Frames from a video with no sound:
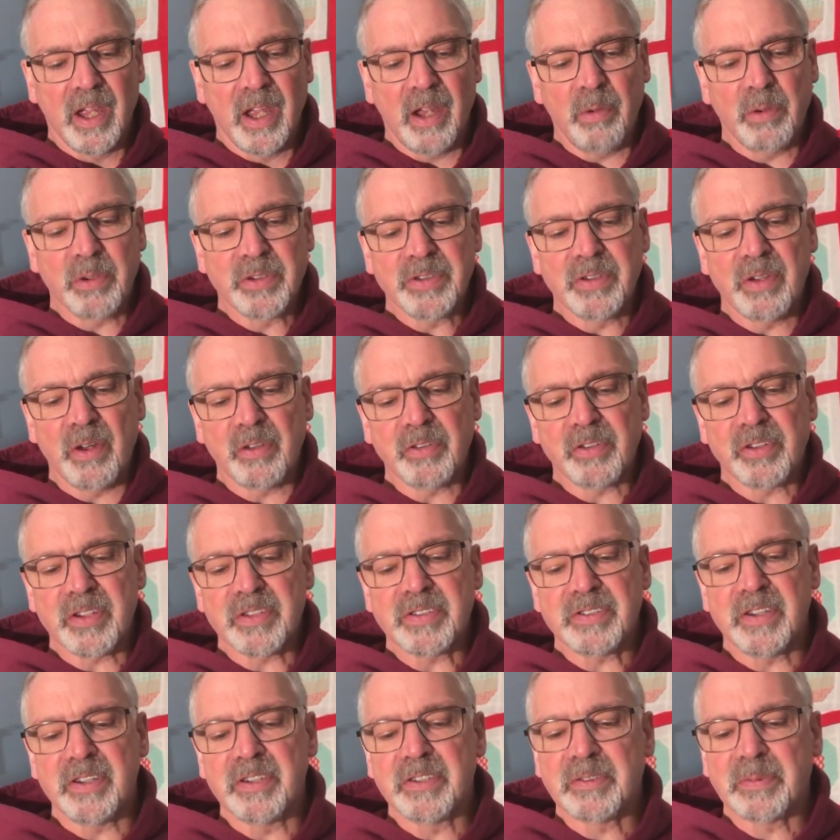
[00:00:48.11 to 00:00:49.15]
It was not
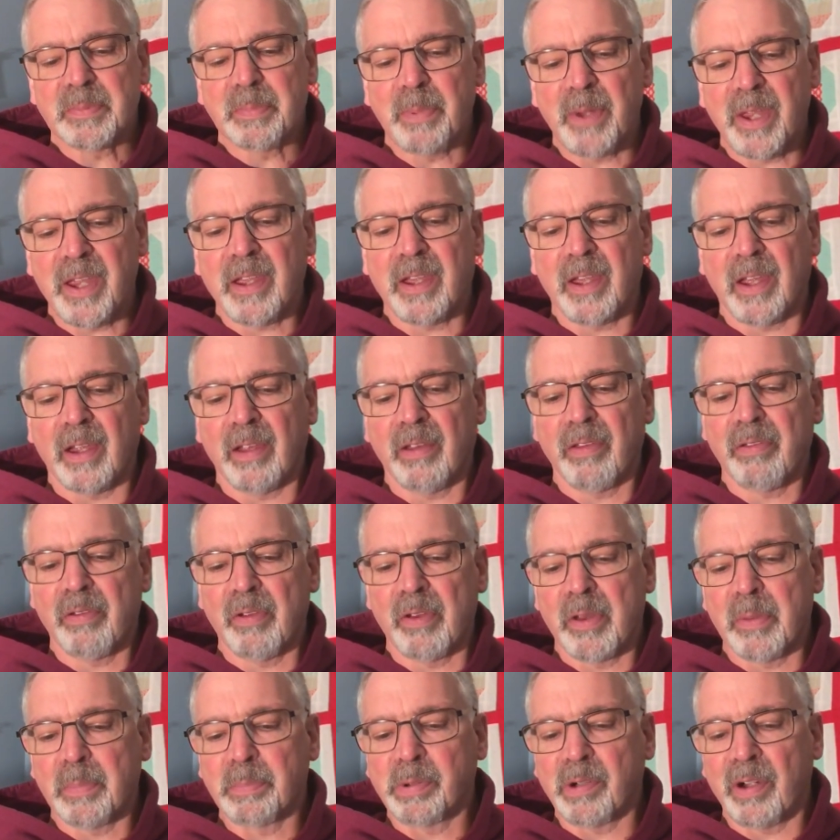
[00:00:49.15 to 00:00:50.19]
just in speaking
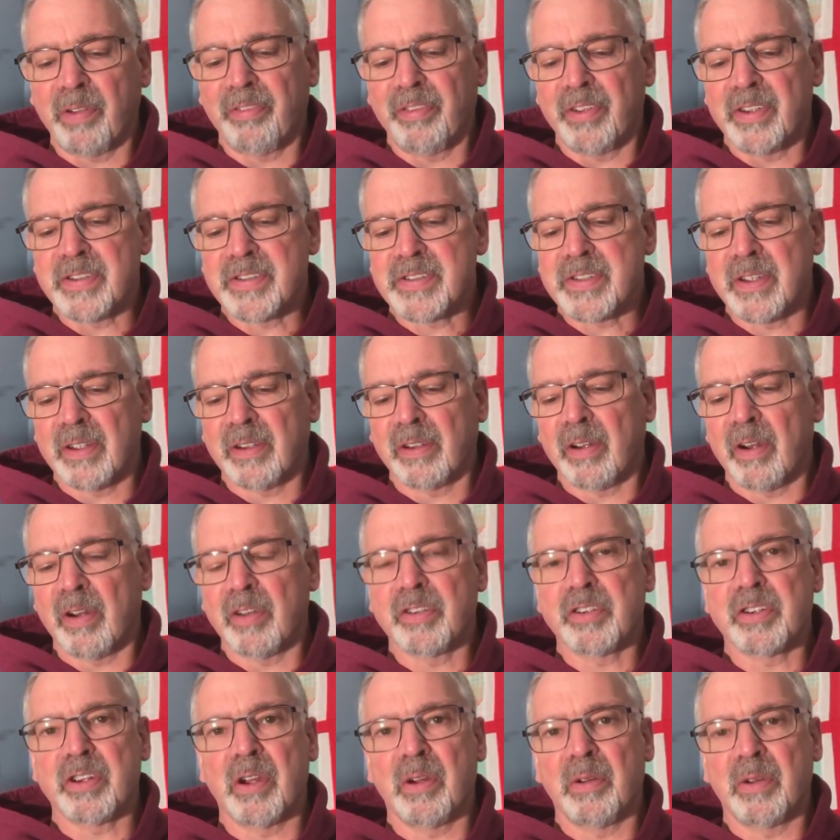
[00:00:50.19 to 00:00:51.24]
through the prophets that
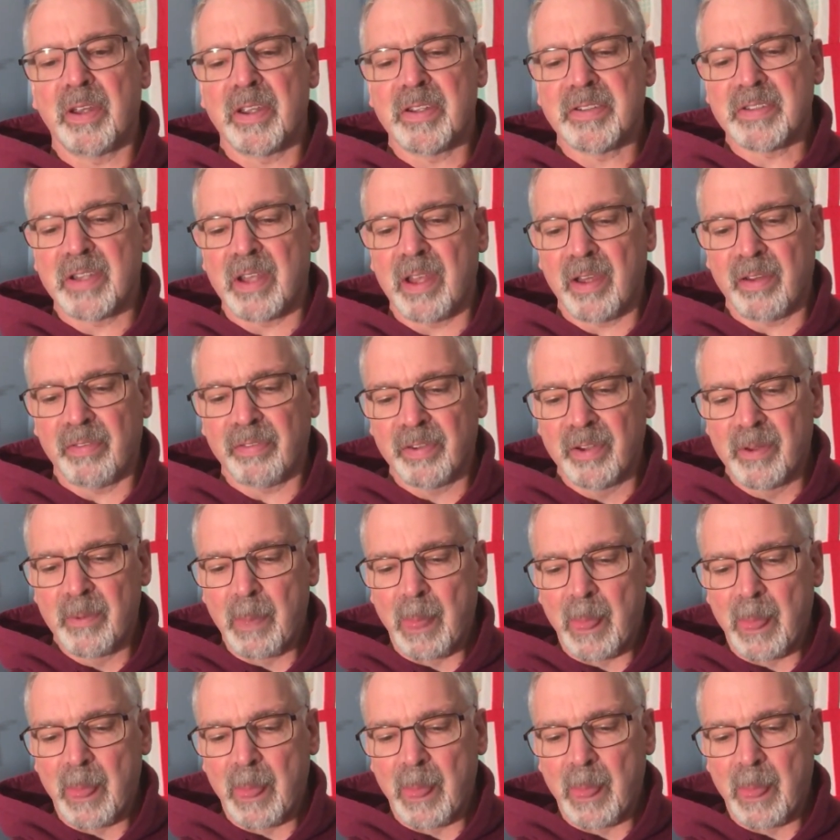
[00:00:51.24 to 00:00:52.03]
God showed his love.